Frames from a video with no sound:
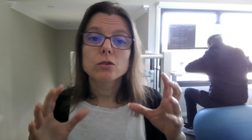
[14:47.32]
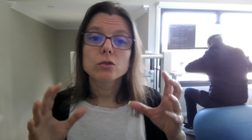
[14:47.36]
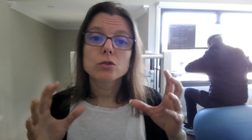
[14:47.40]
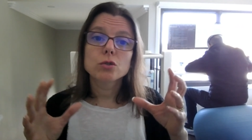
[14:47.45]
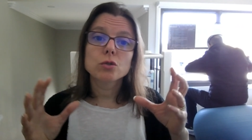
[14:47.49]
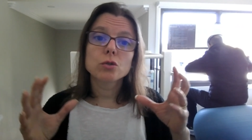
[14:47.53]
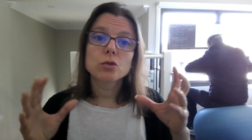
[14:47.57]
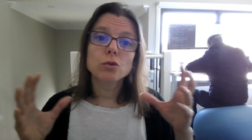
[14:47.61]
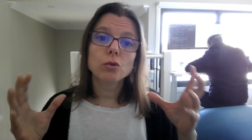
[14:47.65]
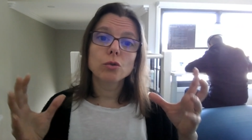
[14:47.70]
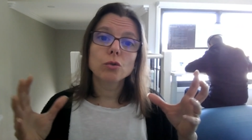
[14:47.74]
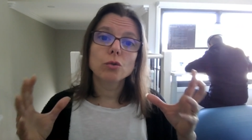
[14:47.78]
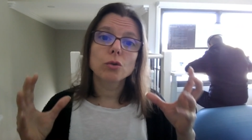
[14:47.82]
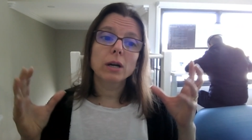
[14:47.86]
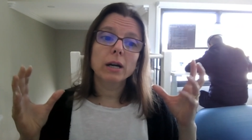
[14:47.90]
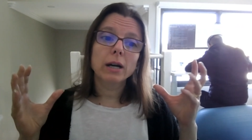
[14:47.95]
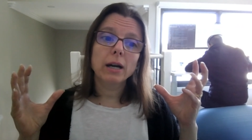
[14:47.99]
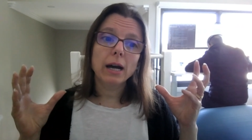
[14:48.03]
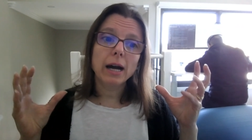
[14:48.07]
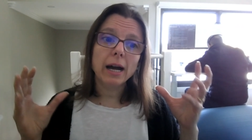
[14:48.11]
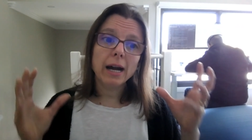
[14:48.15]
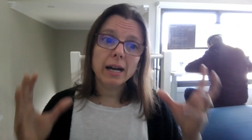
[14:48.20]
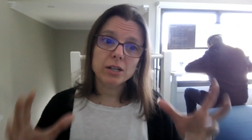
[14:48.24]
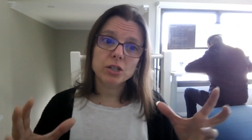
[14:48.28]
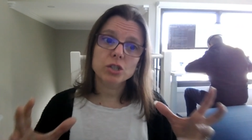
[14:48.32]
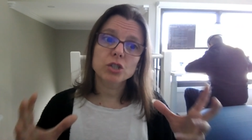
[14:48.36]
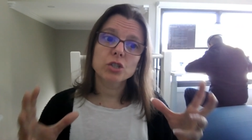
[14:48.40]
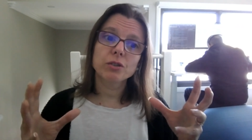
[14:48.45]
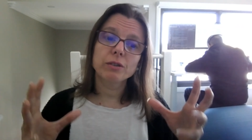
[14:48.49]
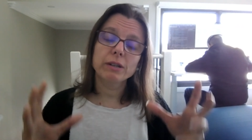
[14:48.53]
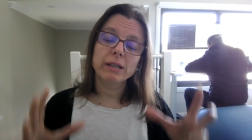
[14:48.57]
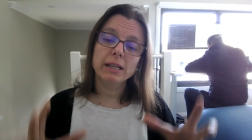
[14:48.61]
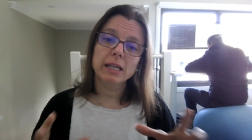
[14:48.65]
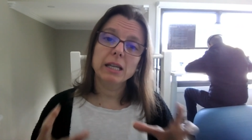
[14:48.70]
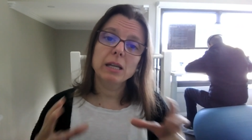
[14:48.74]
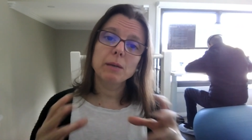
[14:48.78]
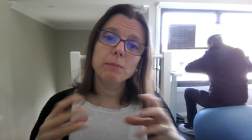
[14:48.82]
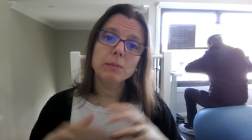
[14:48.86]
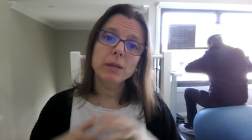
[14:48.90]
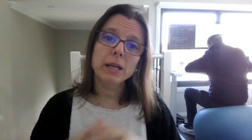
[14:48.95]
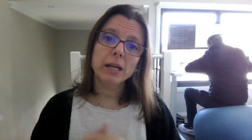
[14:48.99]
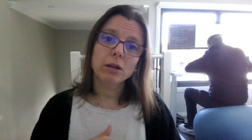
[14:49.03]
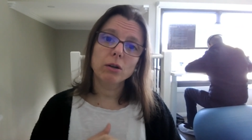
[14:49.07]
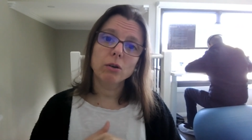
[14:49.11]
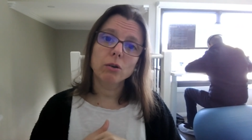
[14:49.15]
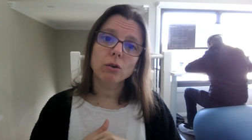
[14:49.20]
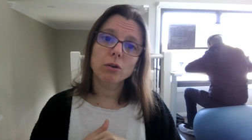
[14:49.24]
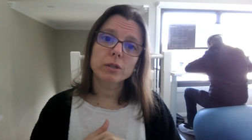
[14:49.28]
to actually keep
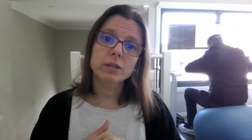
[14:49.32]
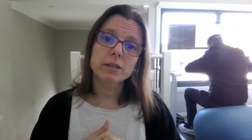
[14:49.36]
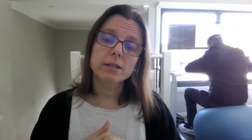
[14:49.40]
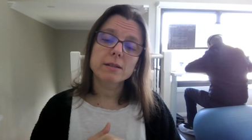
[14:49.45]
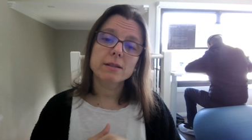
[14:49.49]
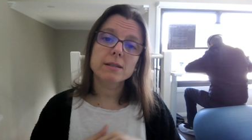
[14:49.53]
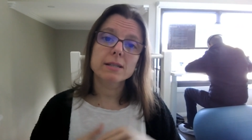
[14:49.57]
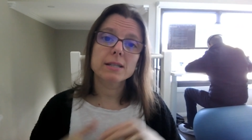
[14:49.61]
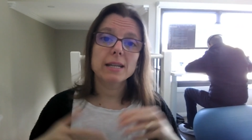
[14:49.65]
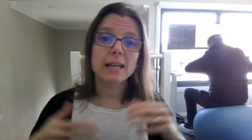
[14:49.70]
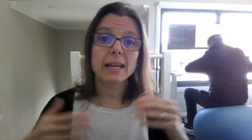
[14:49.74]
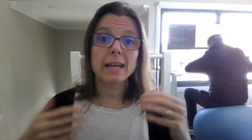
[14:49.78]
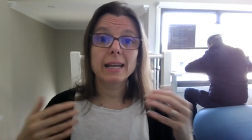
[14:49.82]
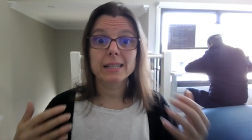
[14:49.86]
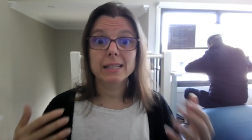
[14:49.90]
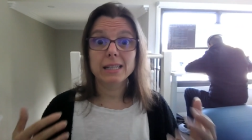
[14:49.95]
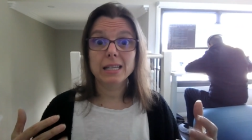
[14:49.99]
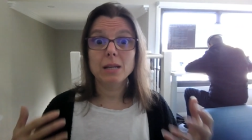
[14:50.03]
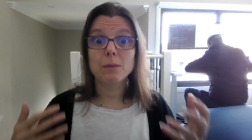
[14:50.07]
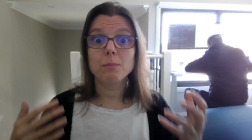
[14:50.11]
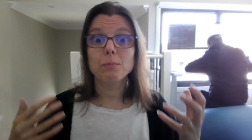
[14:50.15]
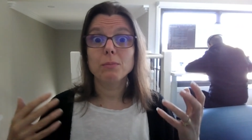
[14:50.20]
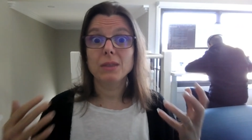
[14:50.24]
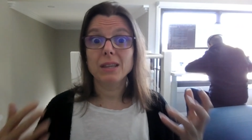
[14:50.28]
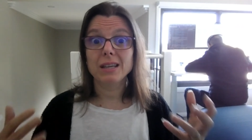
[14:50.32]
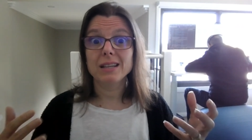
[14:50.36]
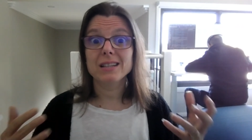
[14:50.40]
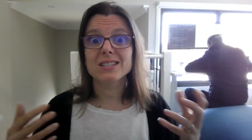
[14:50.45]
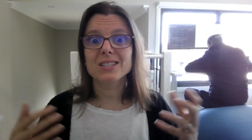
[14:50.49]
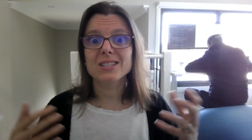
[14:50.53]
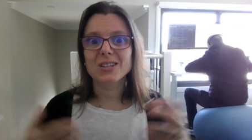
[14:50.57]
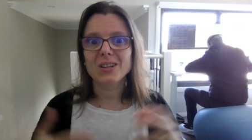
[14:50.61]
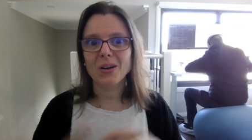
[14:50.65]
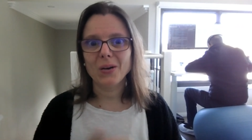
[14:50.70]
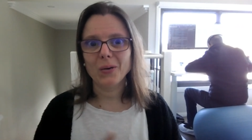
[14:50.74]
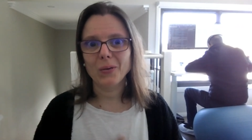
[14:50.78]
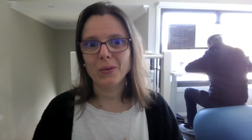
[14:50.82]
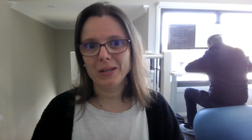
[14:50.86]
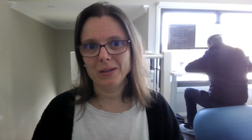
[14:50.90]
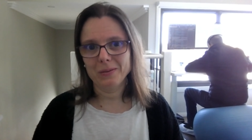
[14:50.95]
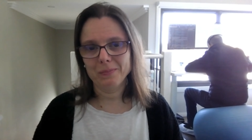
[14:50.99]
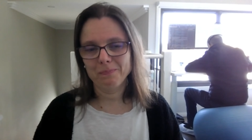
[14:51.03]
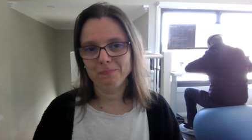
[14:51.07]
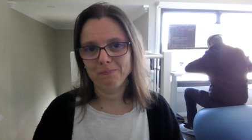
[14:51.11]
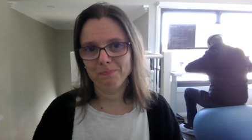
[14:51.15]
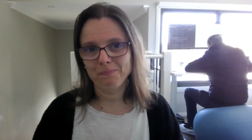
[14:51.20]
that audience and keep things going.